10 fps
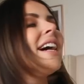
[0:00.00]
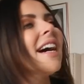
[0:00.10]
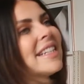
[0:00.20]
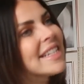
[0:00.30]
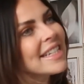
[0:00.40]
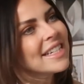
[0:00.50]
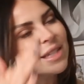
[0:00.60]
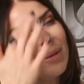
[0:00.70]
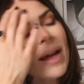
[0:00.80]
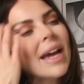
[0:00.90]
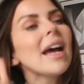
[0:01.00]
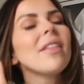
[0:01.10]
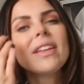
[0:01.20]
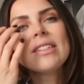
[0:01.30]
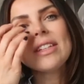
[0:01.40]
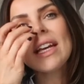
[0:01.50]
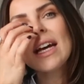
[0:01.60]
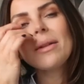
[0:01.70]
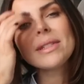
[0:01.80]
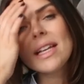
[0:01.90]
I didn't do it this year.
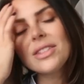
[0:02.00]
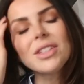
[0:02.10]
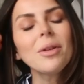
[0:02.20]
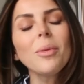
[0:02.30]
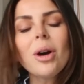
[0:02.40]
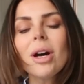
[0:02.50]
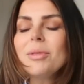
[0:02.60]
I was like, you know what?